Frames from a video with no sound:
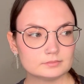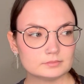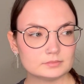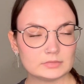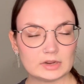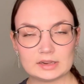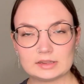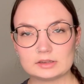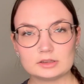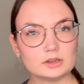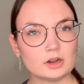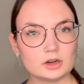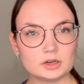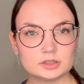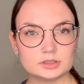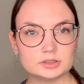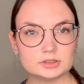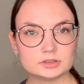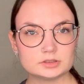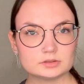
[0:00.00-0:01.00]
like
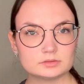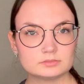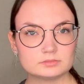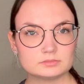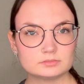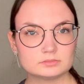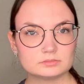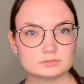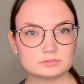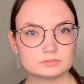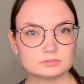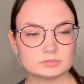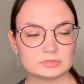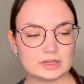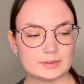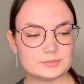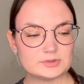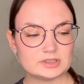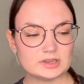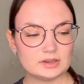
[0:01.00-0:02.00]
Luxe
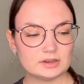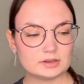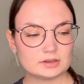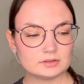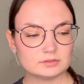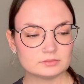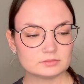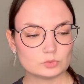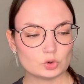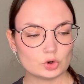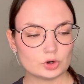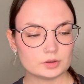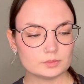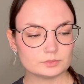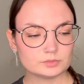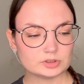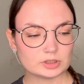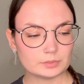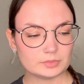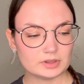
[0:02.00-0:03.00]
lipstick or
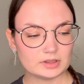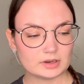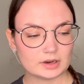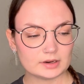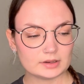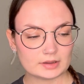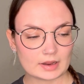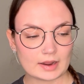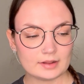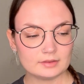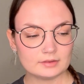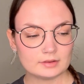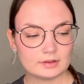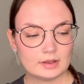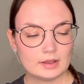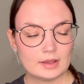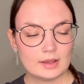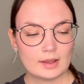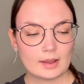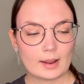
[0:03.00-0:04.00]
something like that.
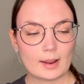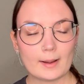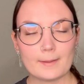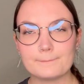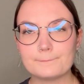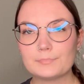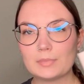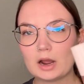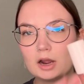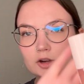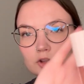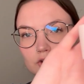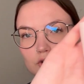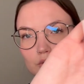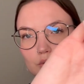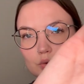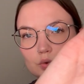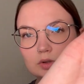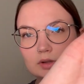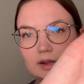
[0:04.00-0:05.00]
I
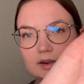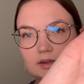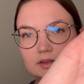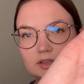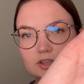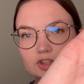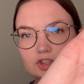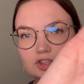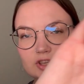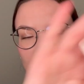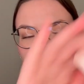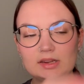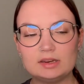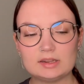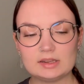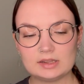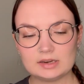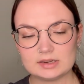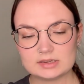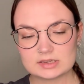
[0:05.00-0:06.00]
do like the shade.
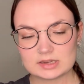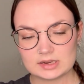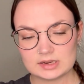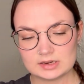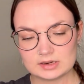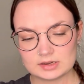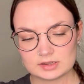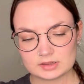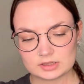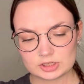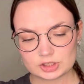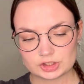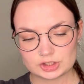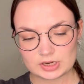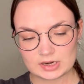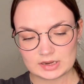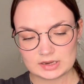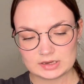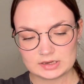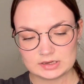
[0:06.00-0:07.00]
It is in the
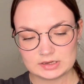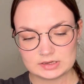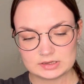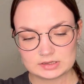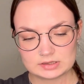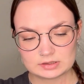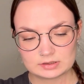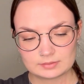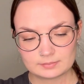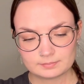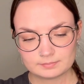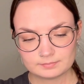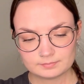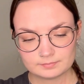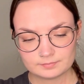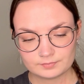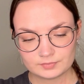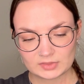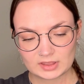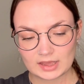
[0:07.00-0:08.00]
shade
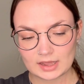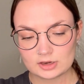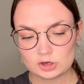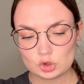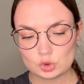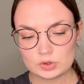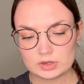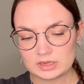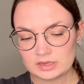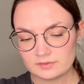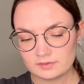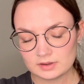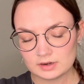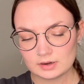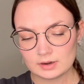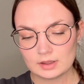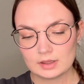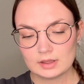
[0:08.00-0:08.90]
Can You Even?